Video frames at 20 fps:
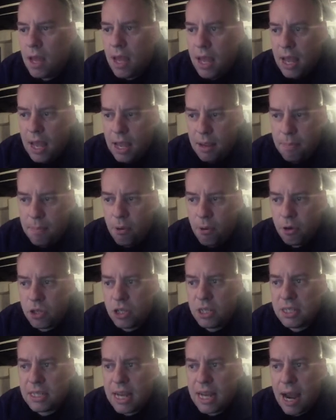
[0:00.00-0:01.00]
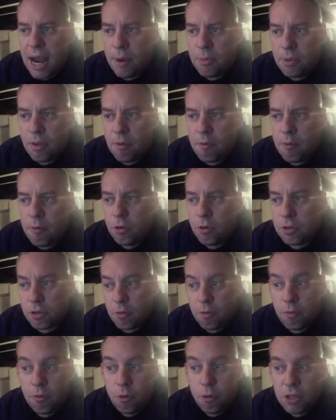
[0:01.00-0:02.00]
He pushes down with a force
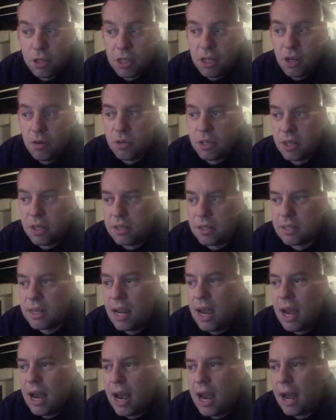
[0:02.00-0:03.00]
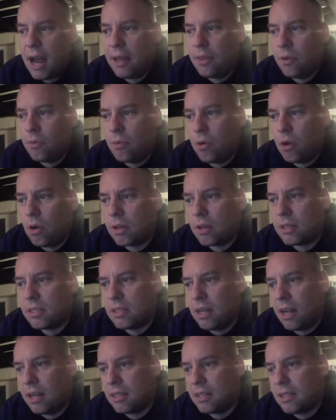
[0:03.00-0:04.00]
of 40 newtons and the rock
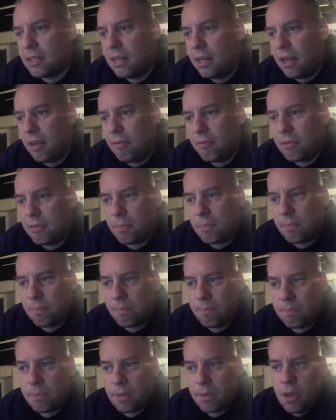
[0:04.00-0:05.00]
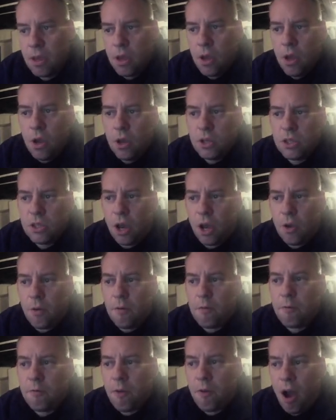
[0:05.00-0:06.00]
starts to lift. So
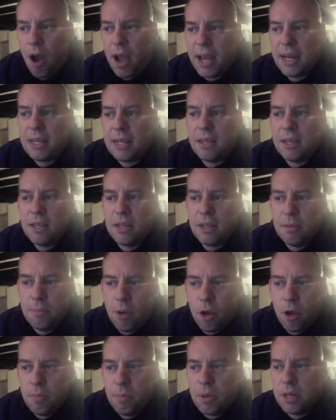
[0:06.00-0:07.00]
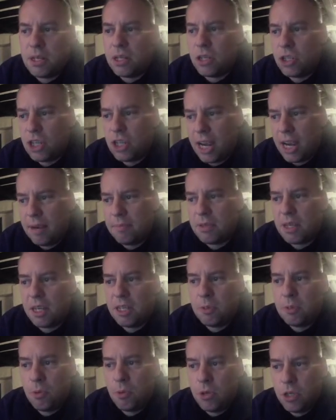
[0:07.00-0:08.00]
find the moment James
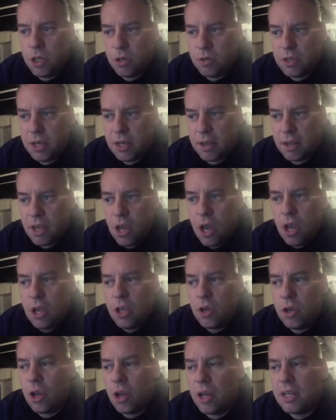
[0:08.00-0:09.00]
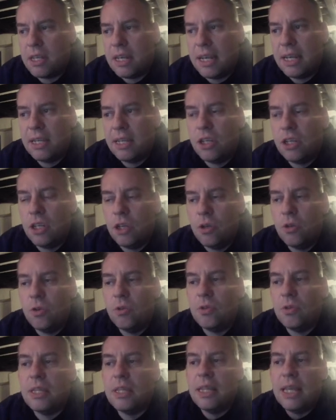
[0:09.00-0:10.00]
is producing. You're going to need to
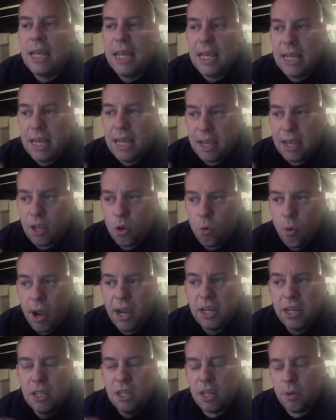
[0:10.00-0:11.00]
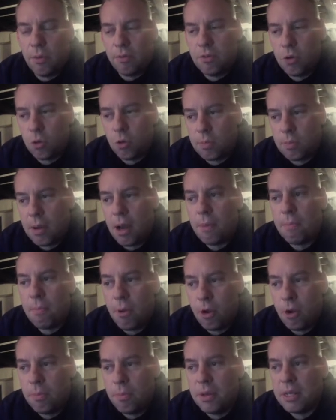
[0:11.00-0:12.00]
use the equation that we've talked about,
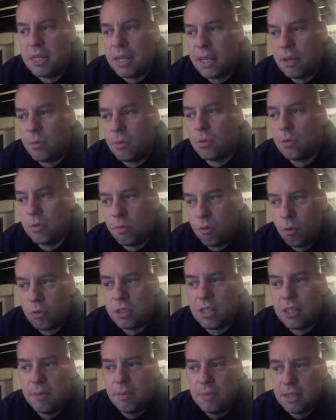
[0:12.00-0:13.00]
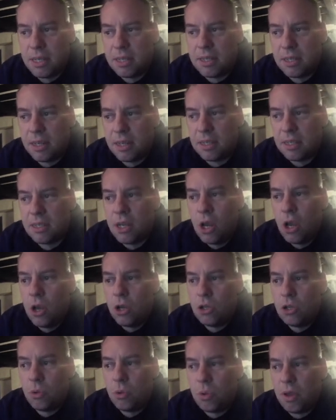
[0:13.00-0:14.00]
moment equals force times distance,
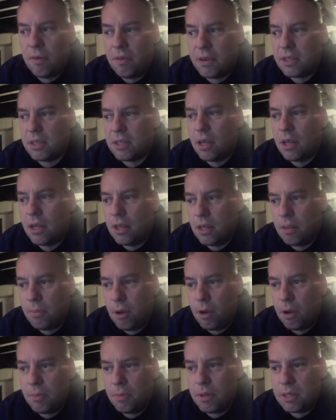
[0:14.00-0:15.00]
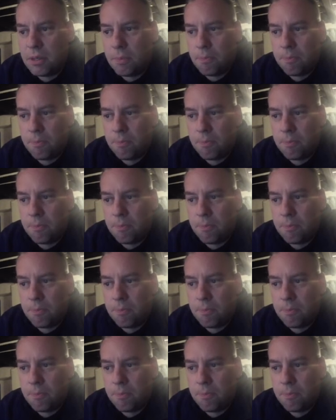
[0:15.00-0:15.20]
to give us the moment.